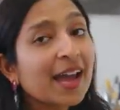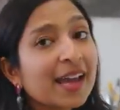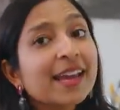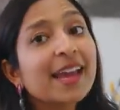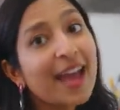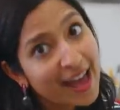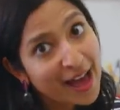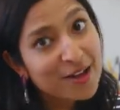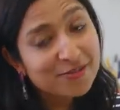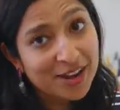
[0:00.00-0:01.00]
I
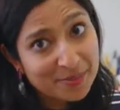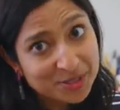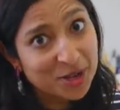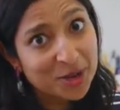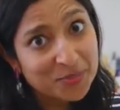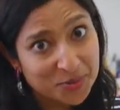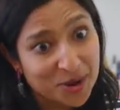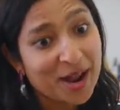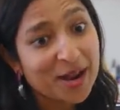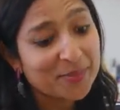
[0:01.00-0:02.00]
have Amazon
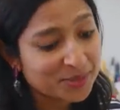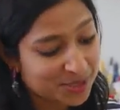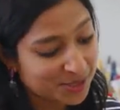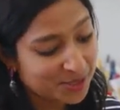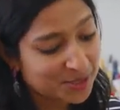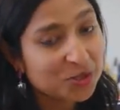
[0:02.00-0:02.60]
primed